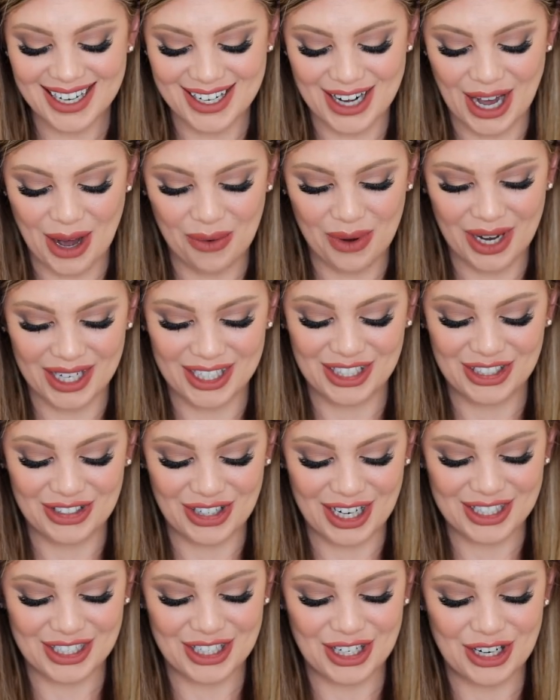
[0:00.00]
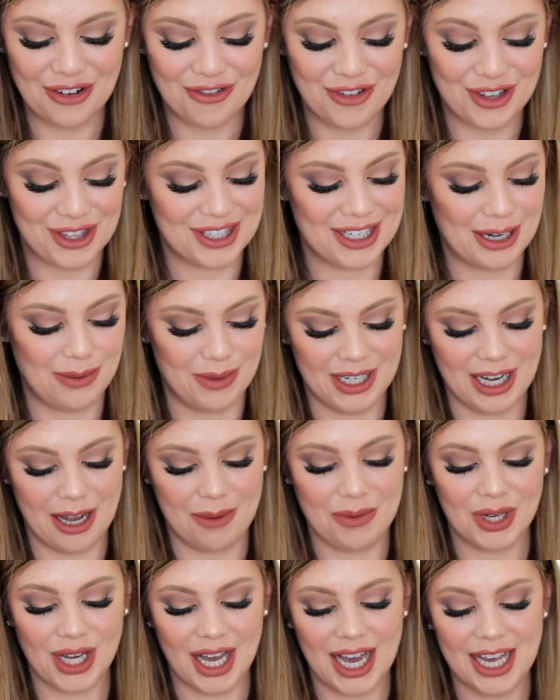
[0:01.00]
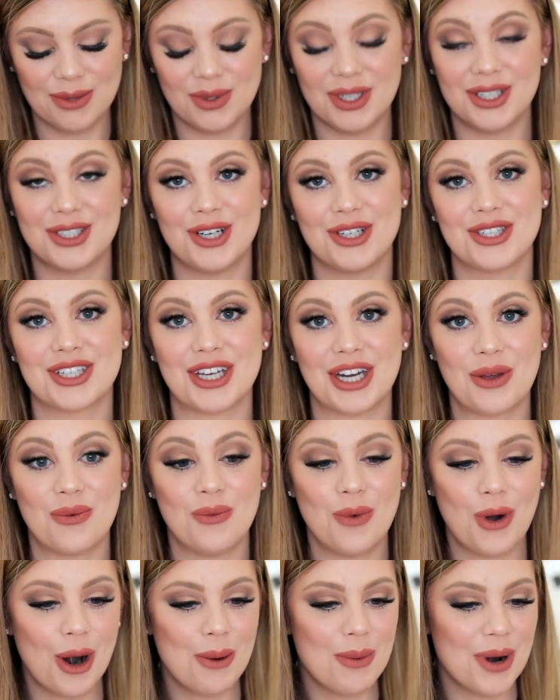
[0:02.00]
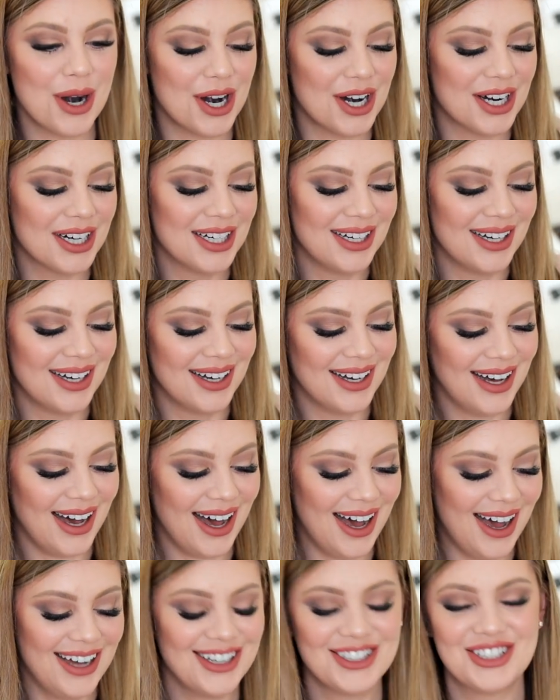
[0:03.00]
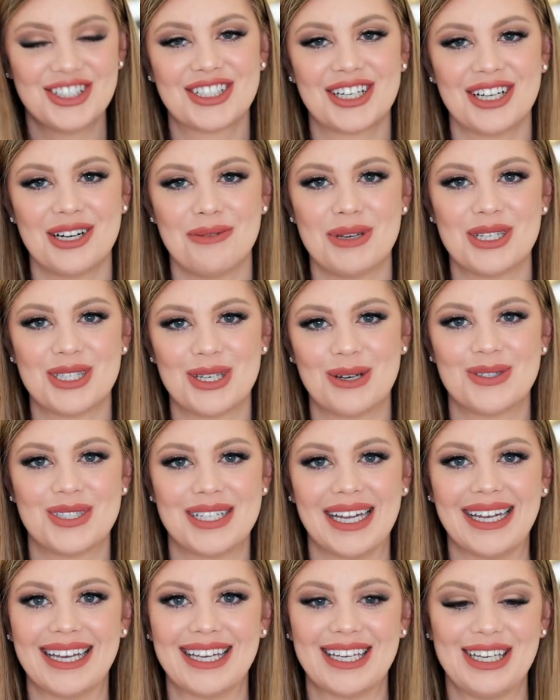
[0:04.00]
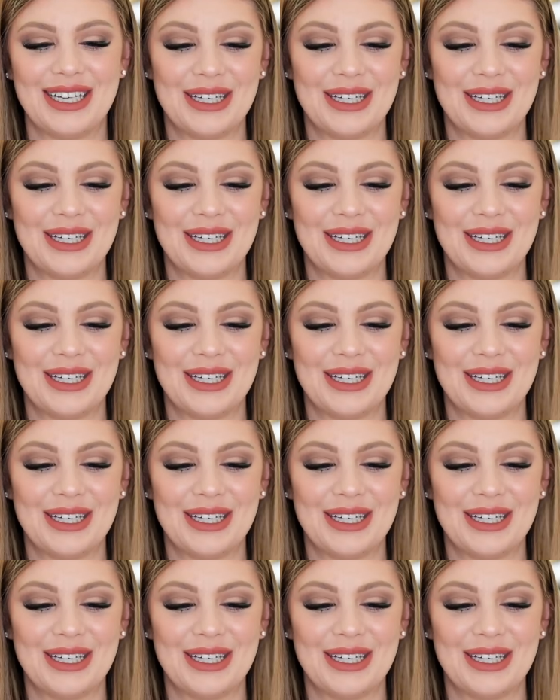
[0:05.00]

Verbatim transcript: I cannot wait to dress her for the summertime, you guys, when it starts getting warmer. Ah, she's gonna be so stinking